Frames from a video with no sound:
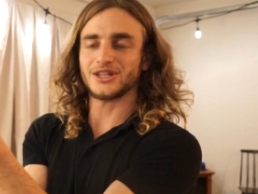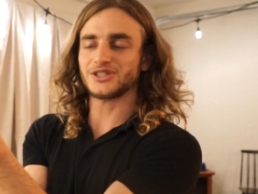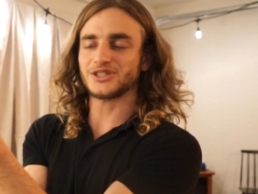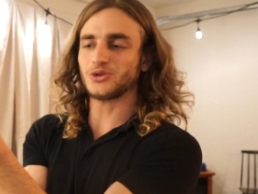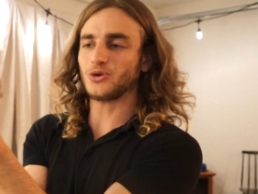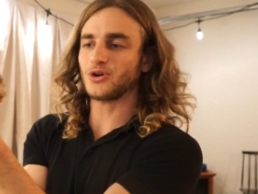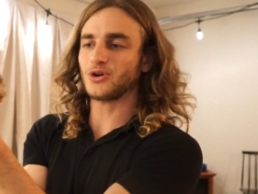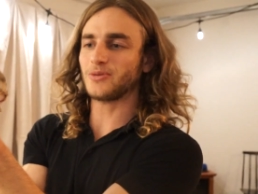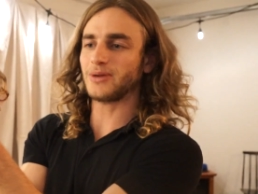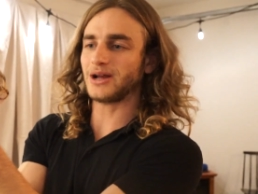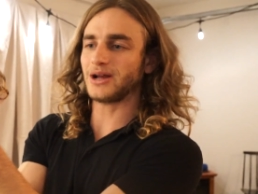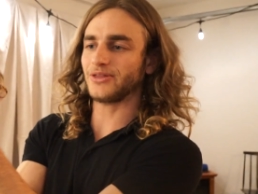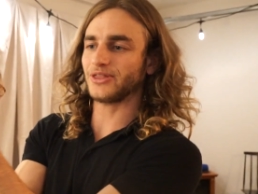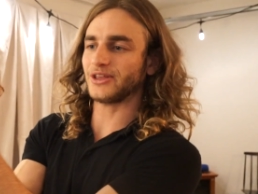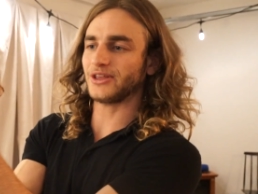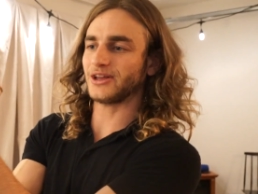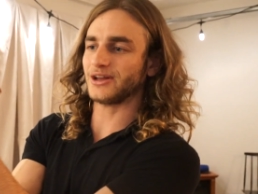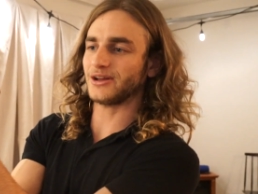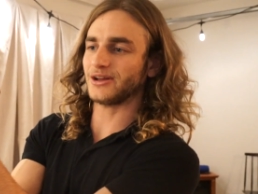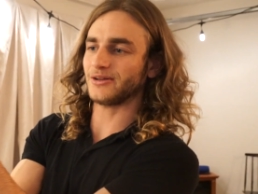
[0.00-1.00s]
Let's talk about
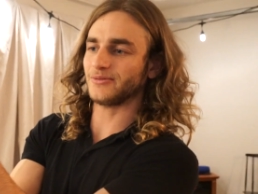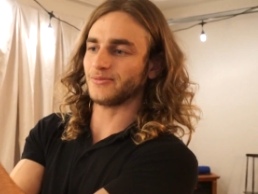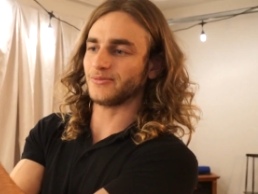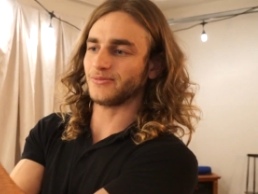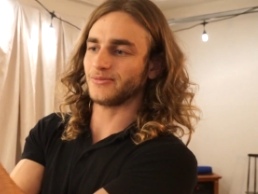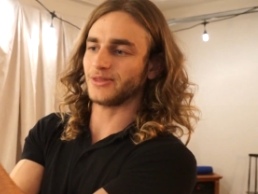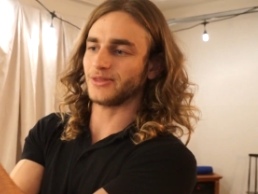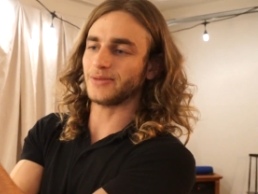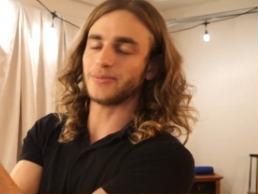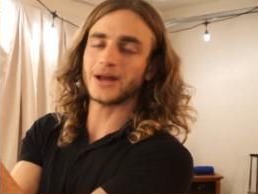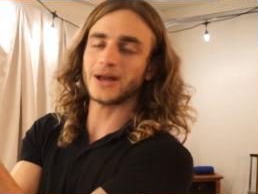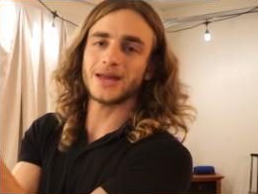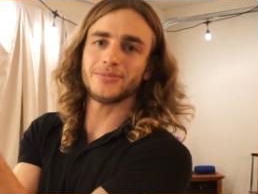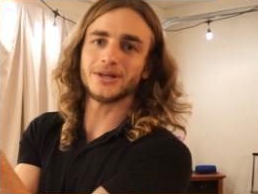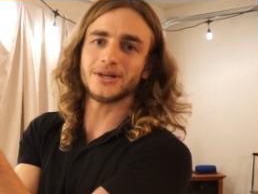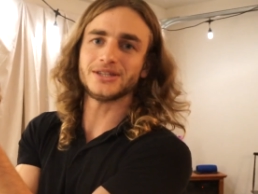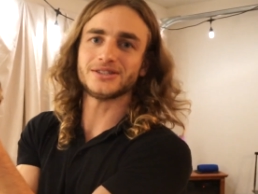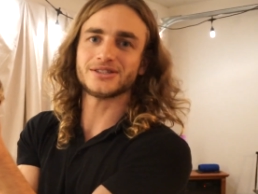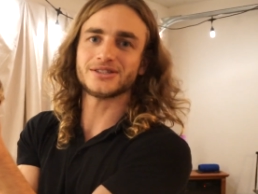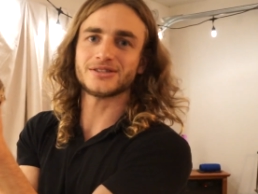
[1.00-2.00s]
the
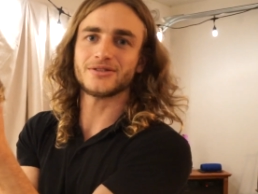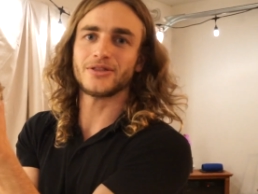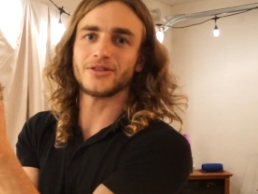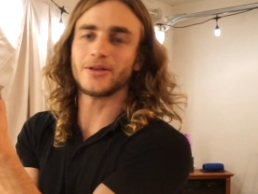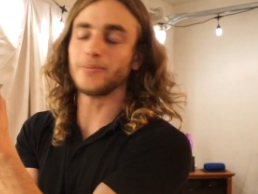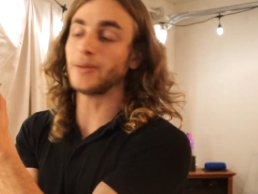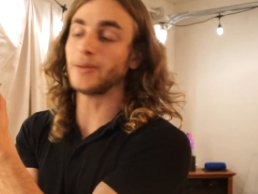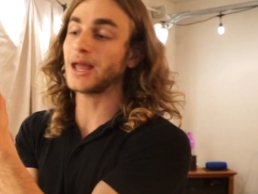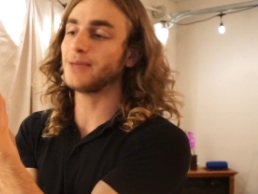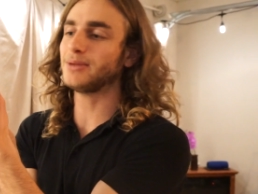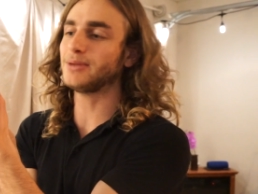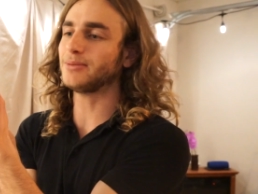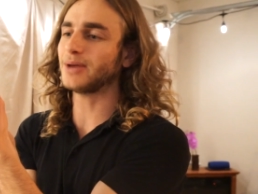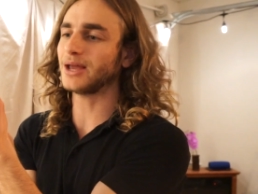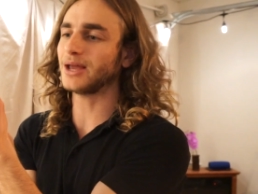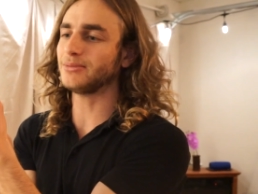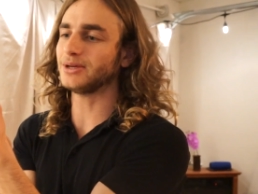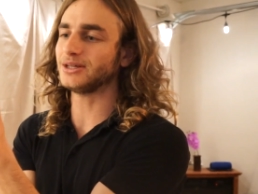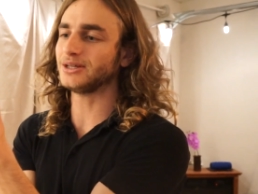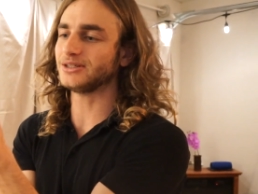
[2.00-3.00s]
babies, the
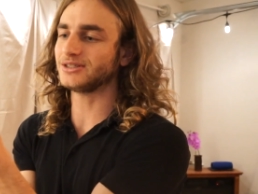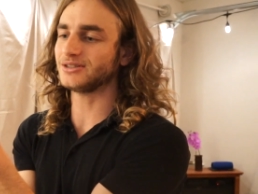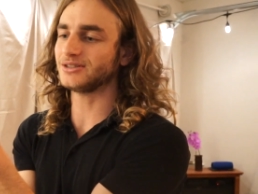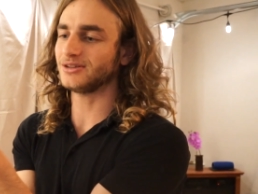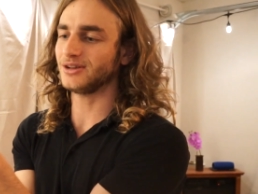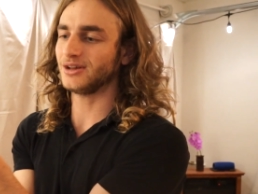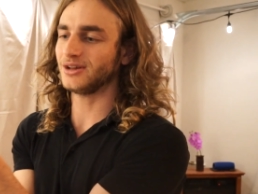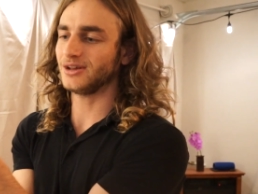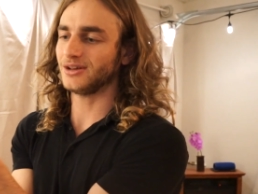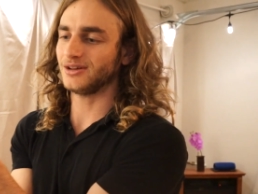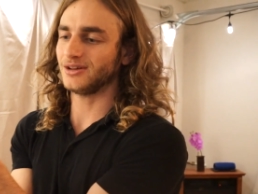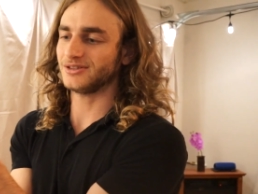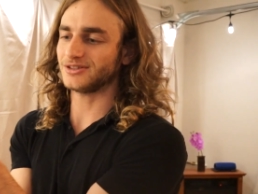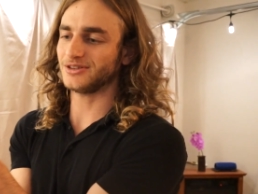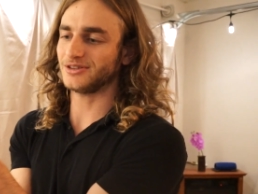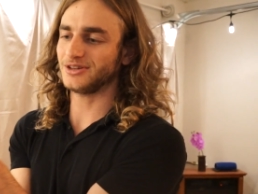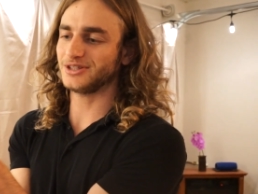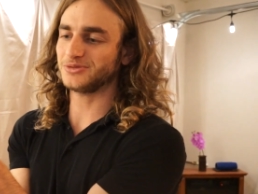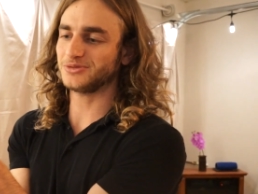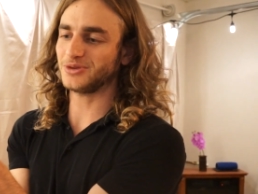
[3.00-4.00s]
babies. So
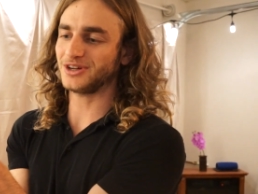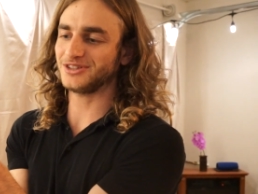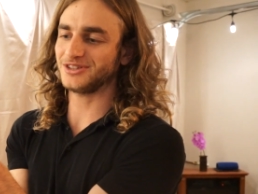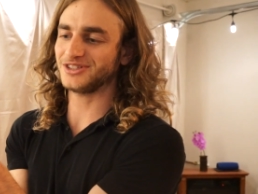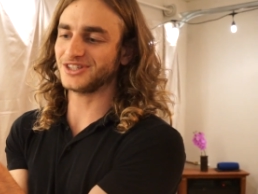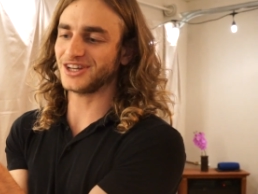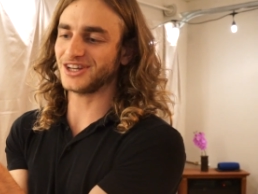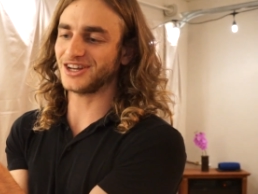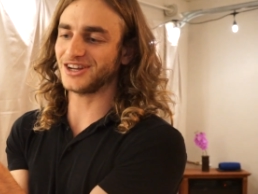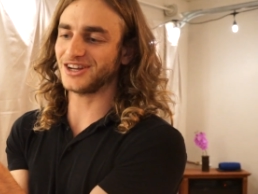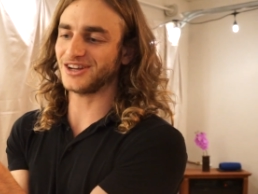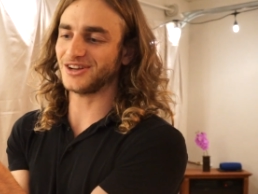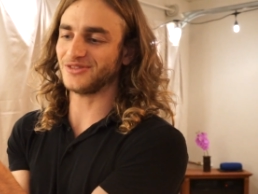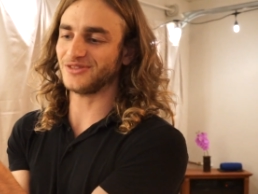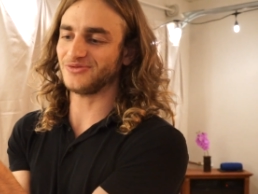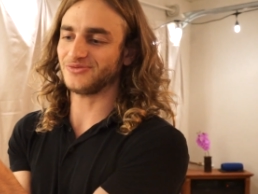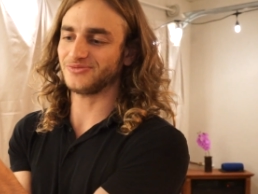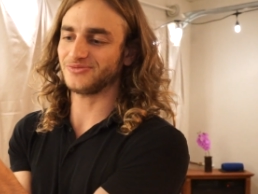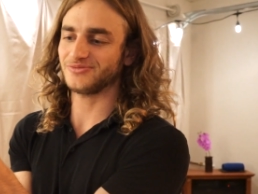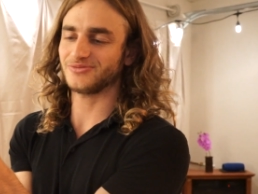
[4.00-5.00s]
these ones are
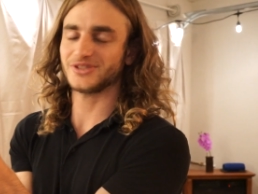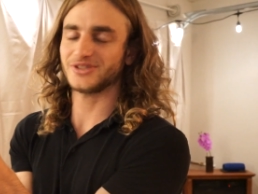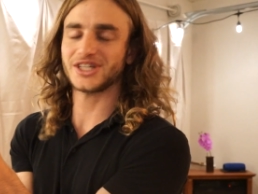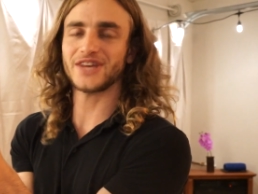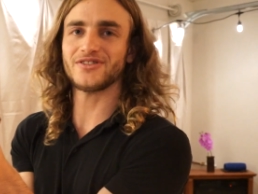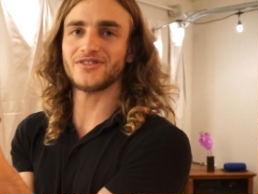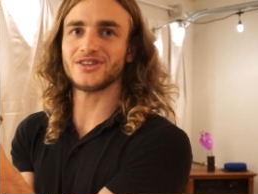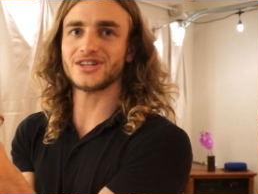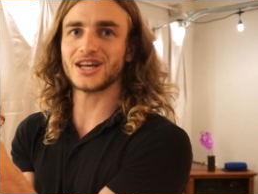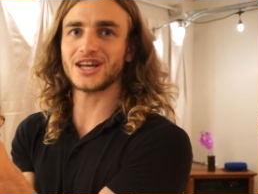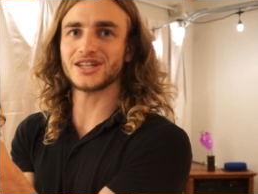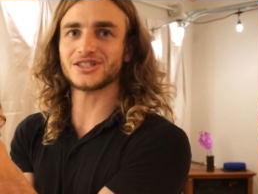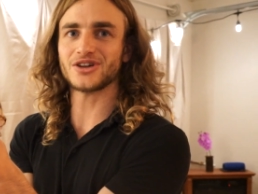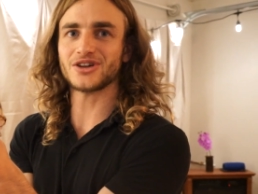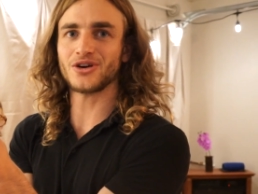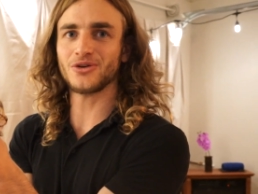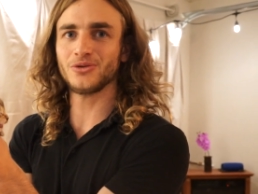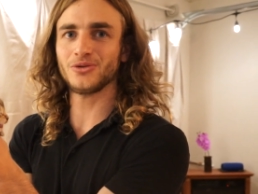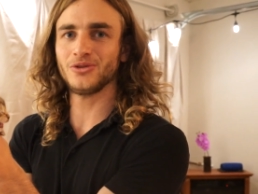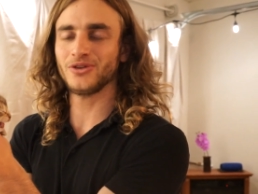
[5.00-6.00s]
7 days
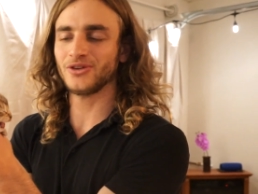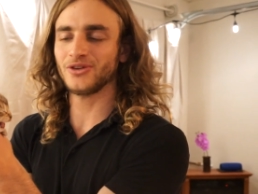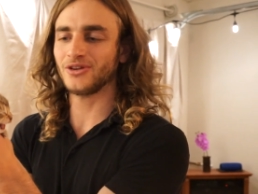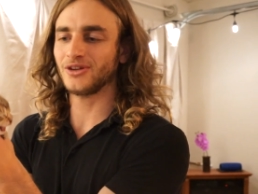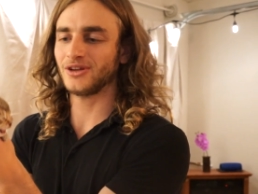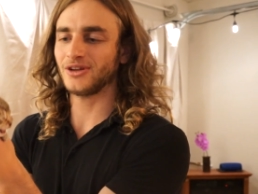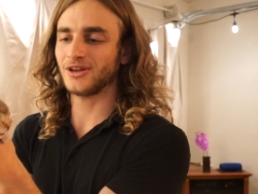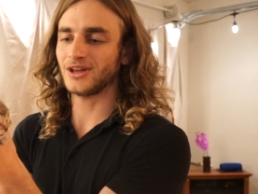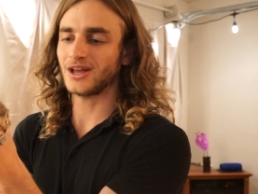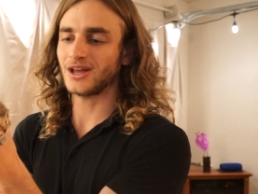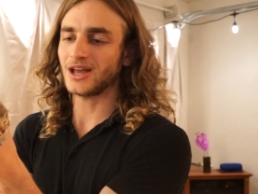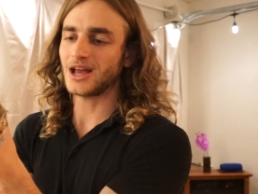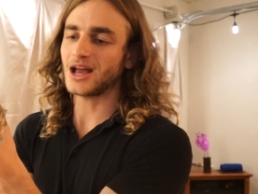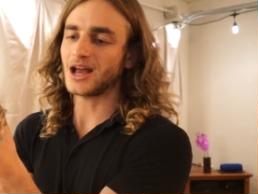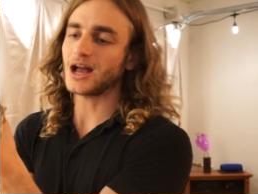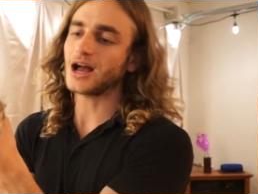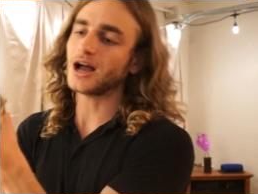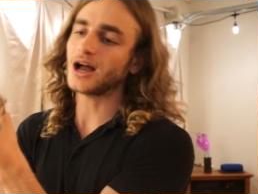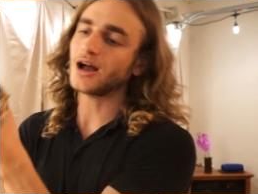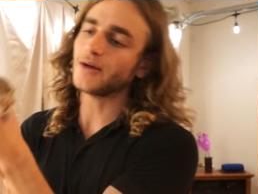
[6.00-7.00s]
old.
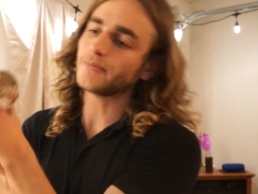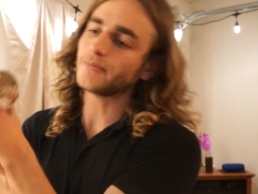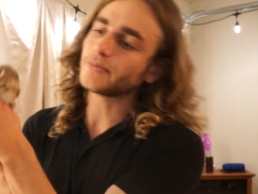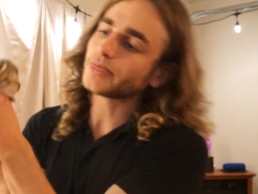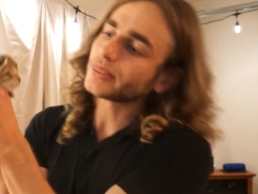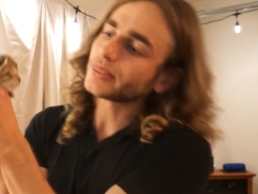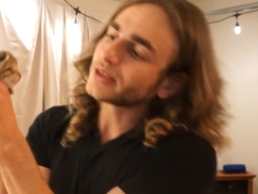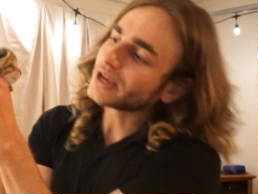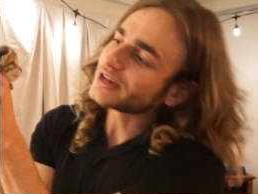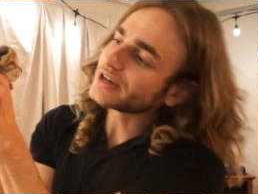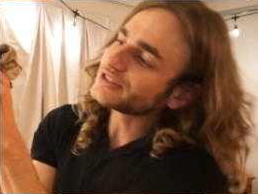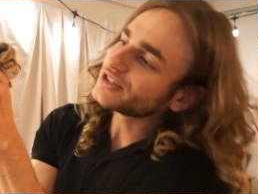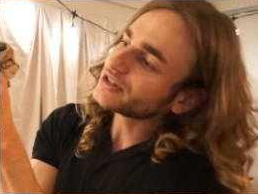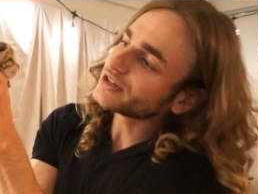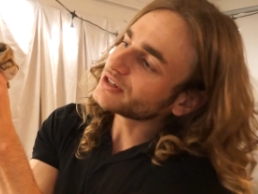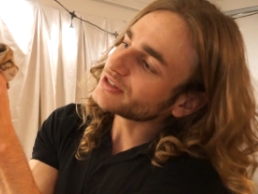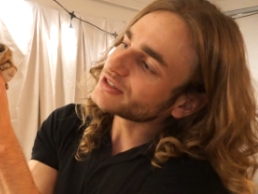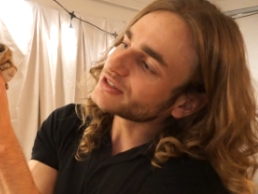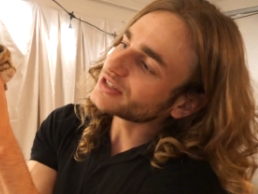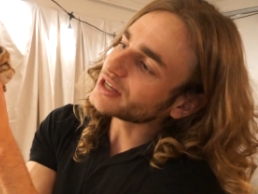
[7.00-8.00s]
As you
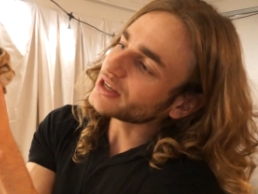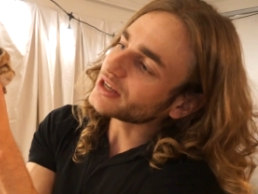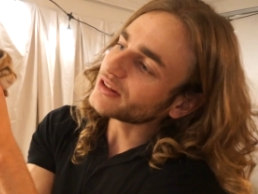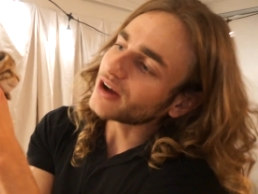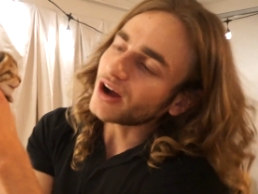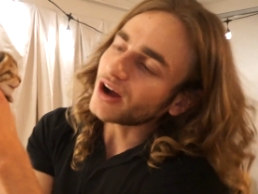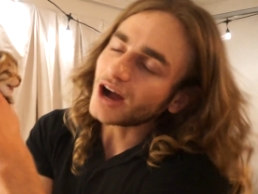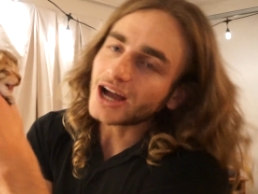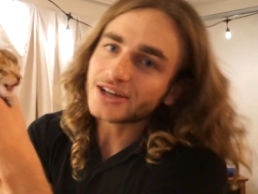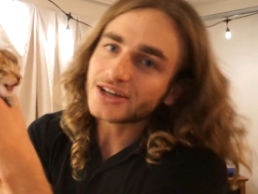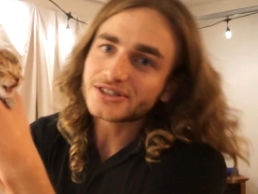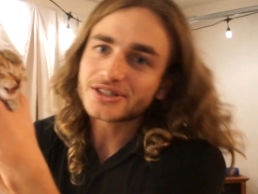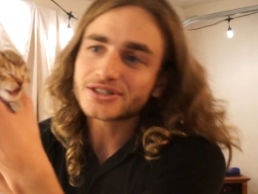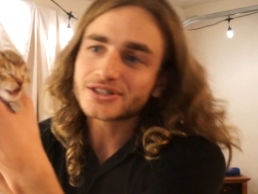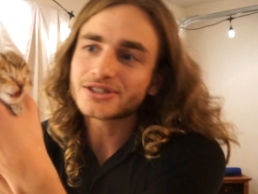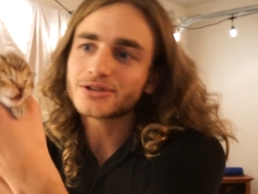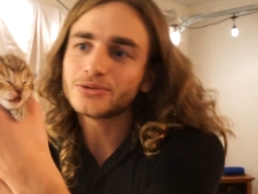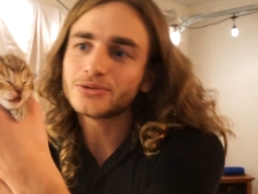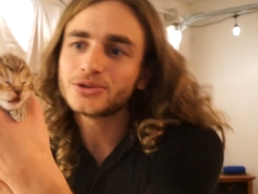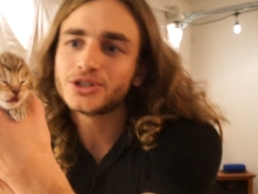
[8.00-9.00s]
can see, the eyes are
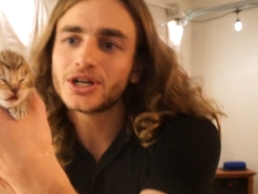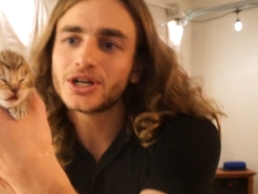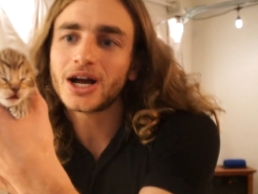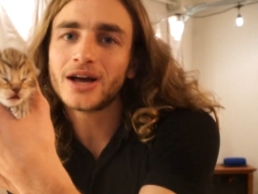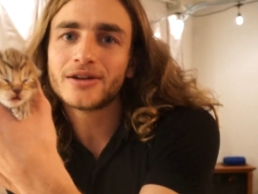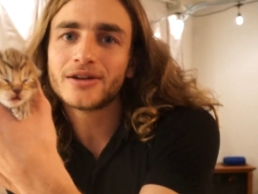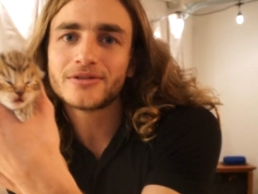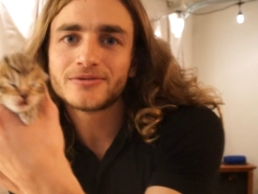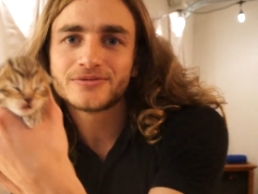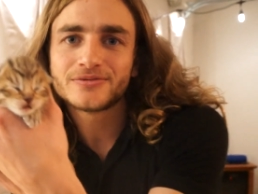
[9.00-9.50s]
still shut.